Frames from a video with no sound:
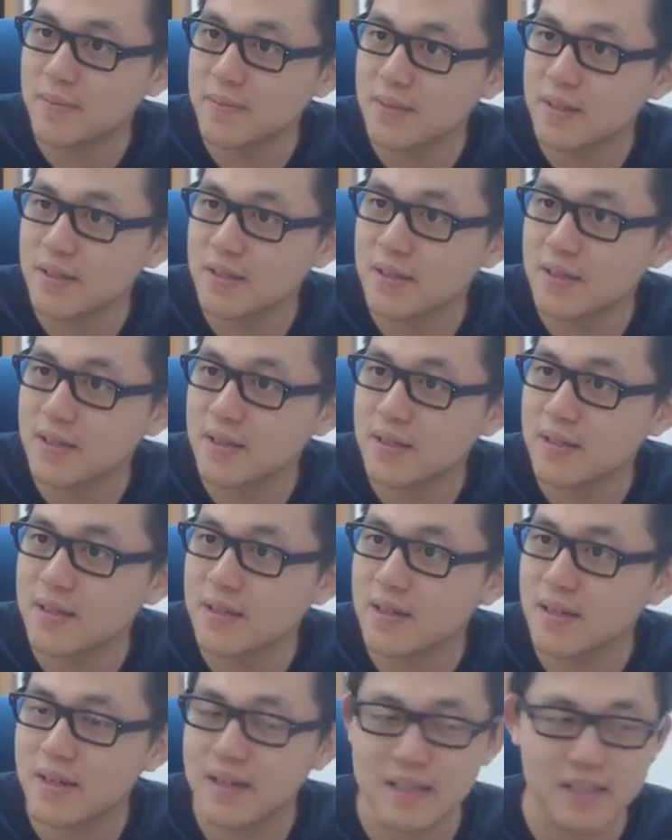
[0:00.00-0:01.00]
here.
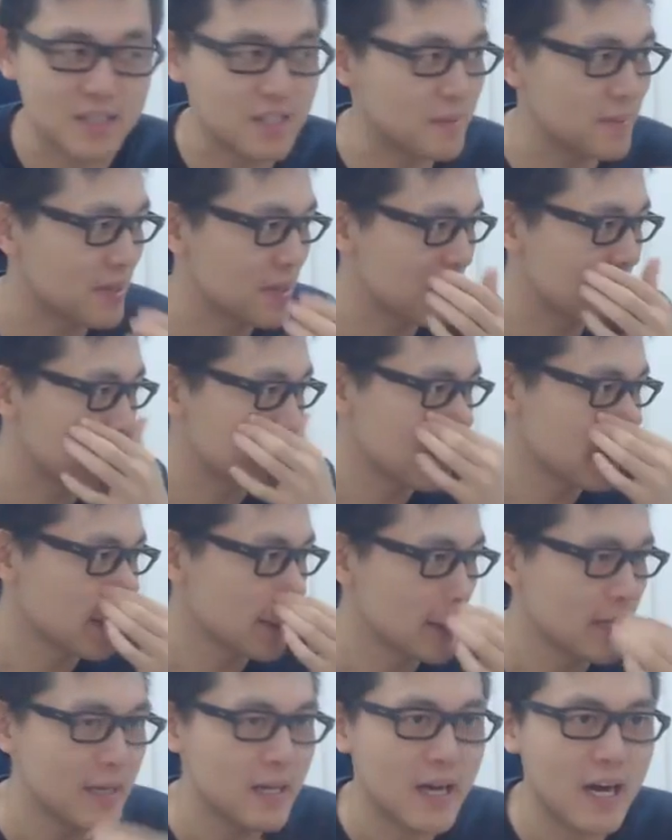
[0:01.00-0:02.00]
Alright, that should be good.
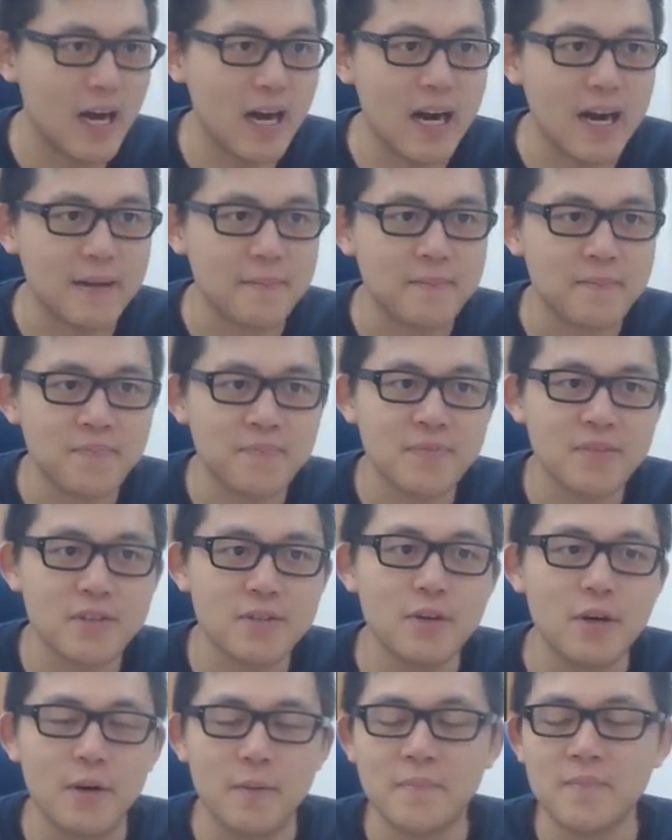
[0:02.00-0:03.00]
Alright,
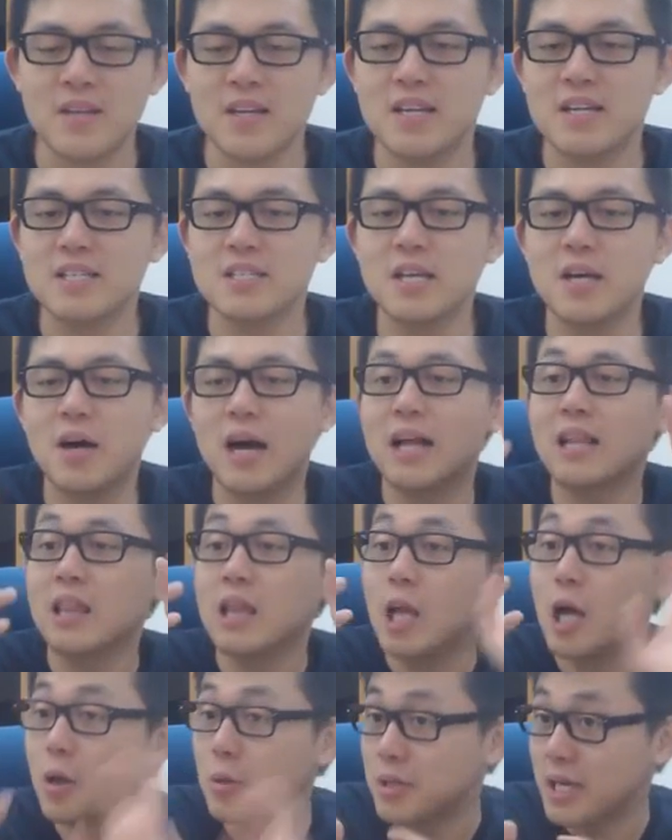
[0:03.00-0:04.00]
cool. So
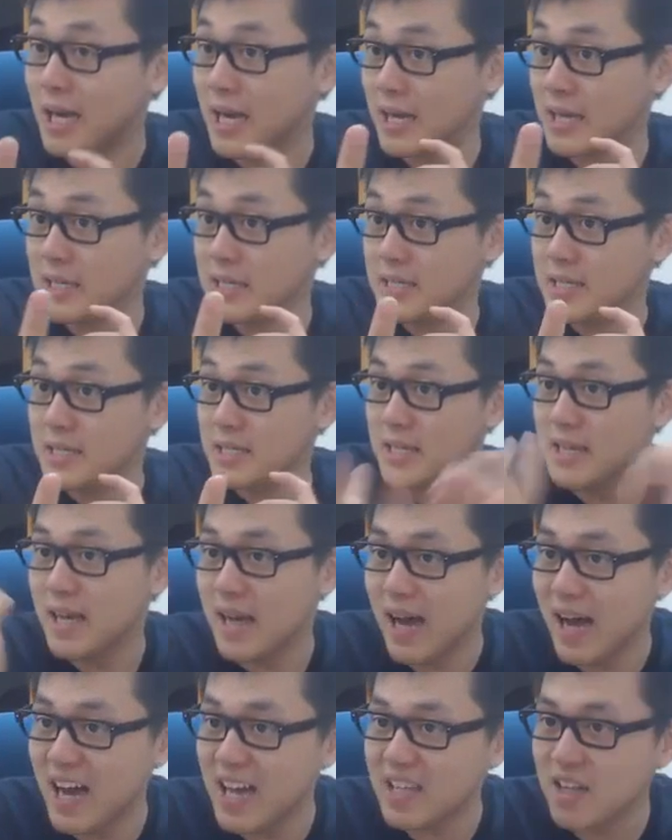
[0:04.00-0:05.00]
hello guys,
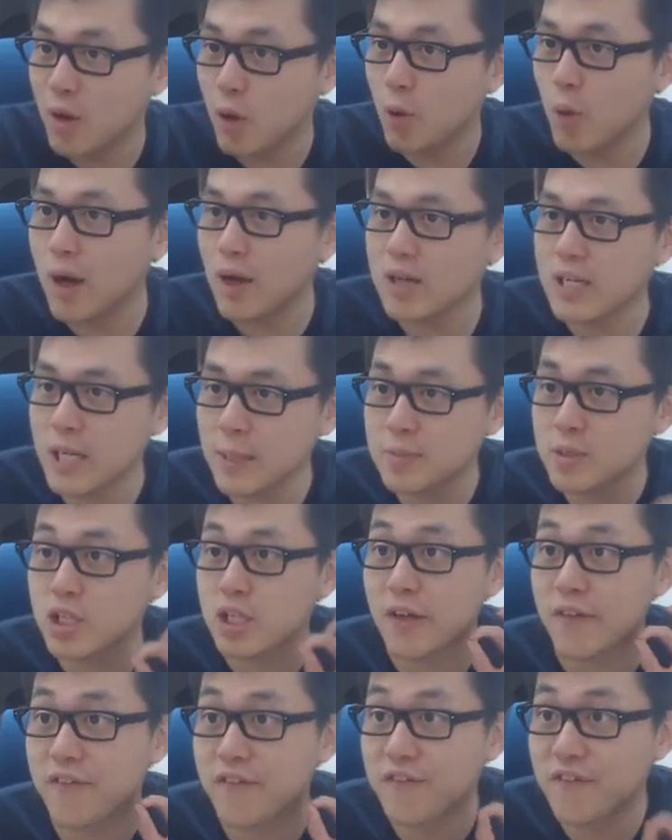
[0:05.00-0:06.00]
and welcome to
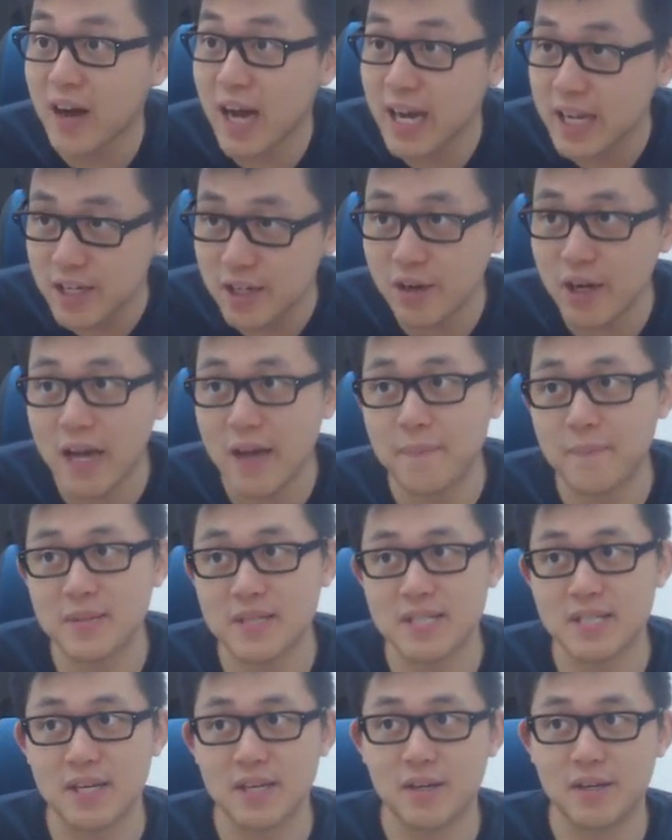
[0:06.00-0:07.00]
the final
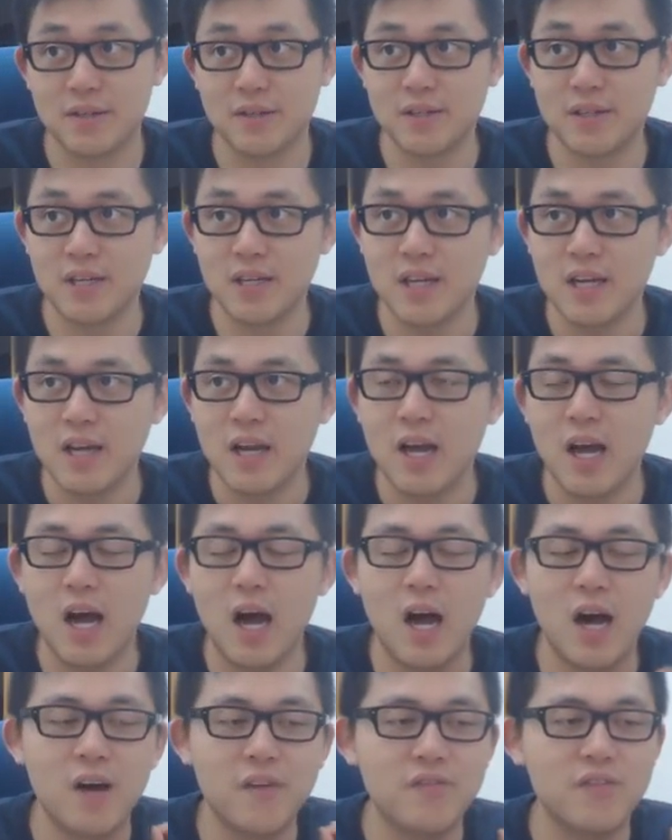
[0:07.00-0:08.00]
episode
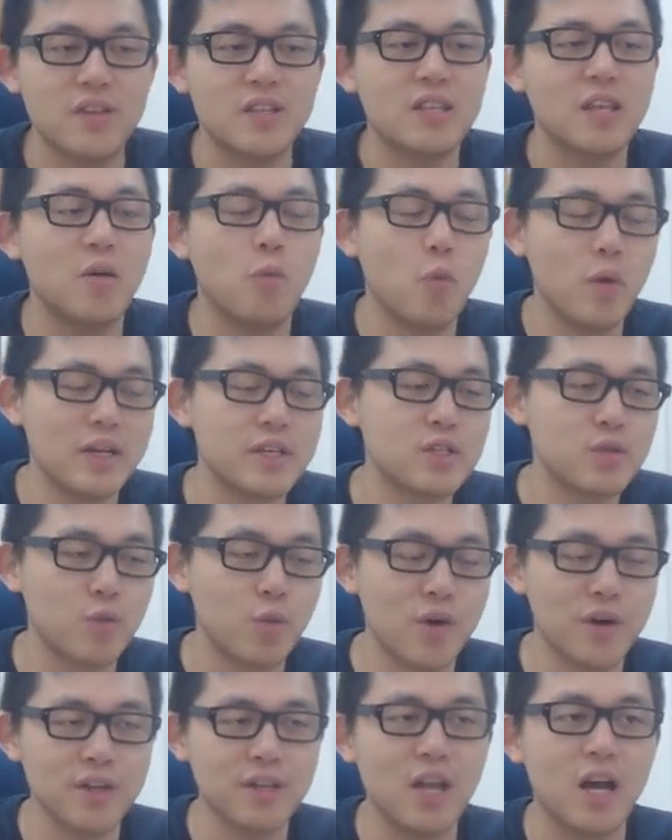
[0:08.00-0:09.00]
of the
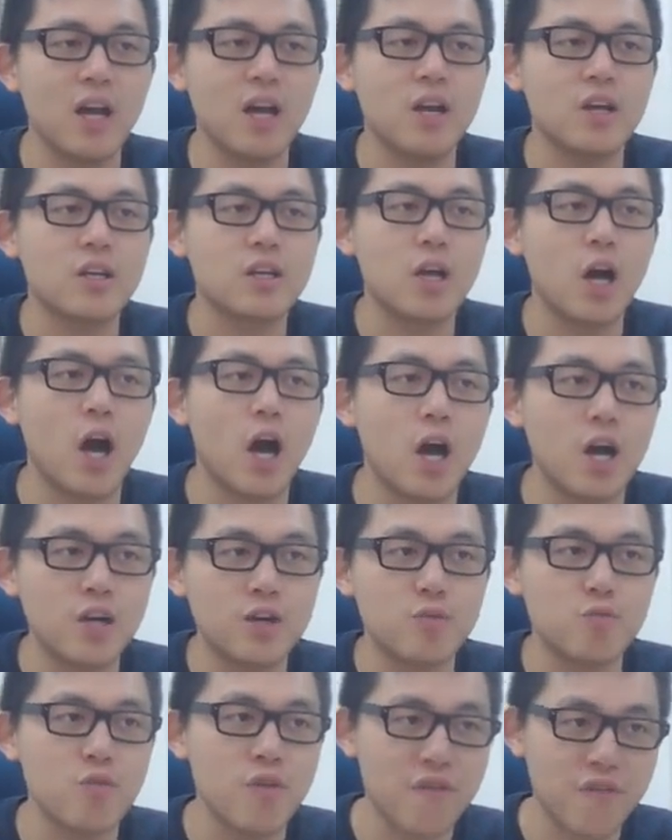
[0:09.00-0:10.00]
Witchwood card
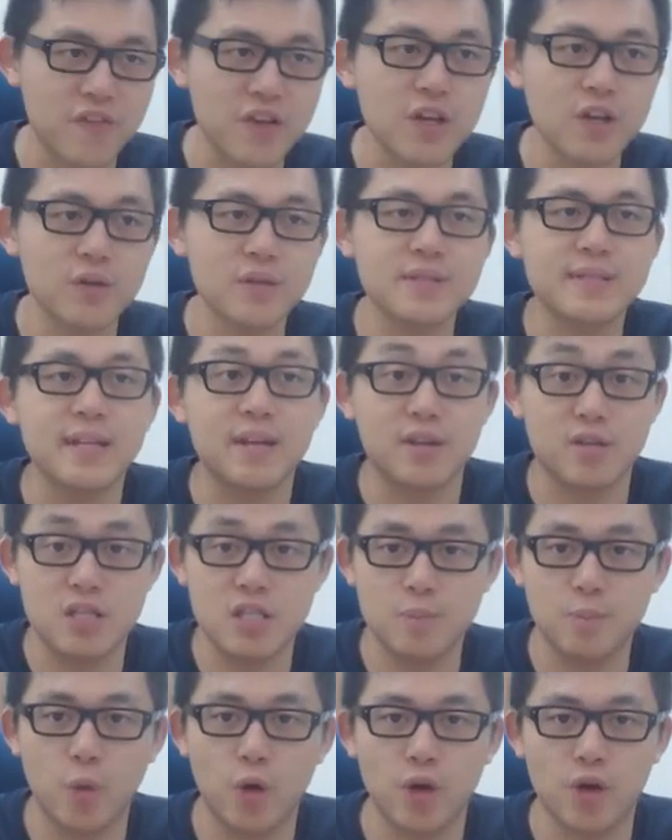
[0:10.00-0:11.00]
reviews that are
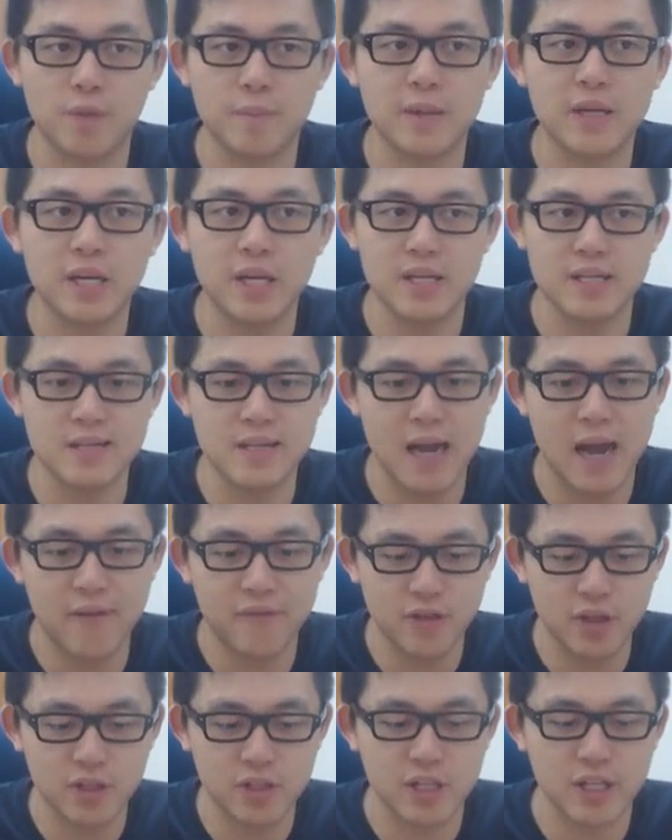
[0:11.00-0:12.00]
spoiled, because
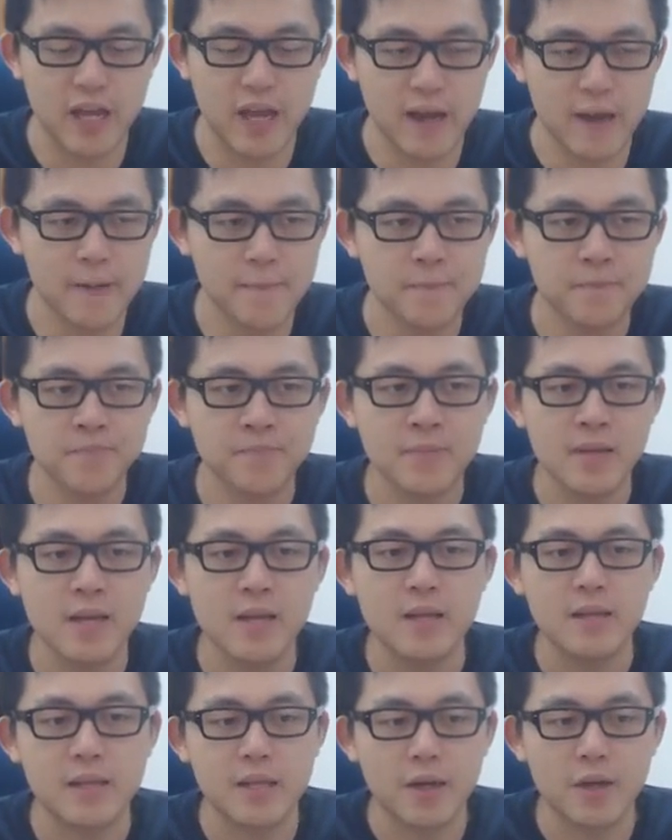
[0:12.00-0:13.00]
after today,
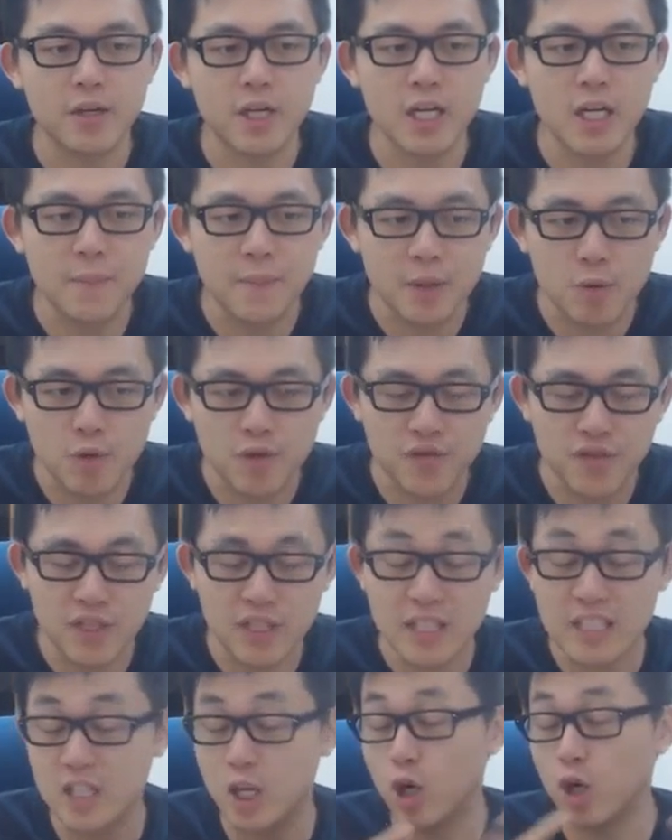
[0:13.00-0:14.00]
they're going to be
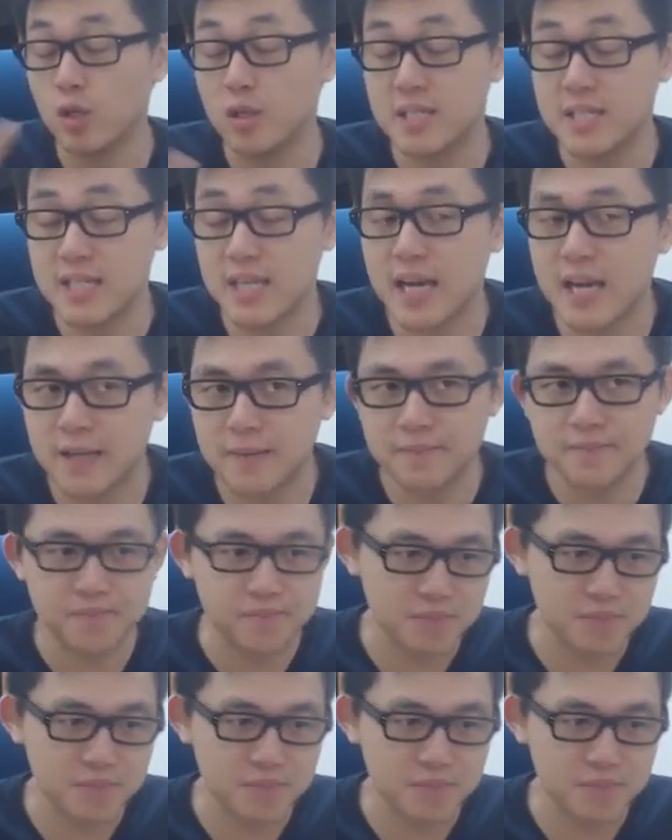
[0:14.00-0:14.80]
revealing the whole set.